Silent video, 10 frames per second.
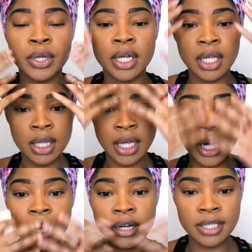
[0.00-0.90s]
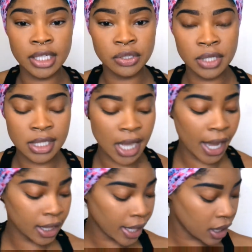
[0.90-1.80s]
put it in the areas that you just
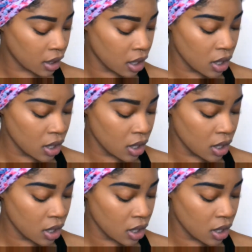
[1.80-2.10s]
highlighted.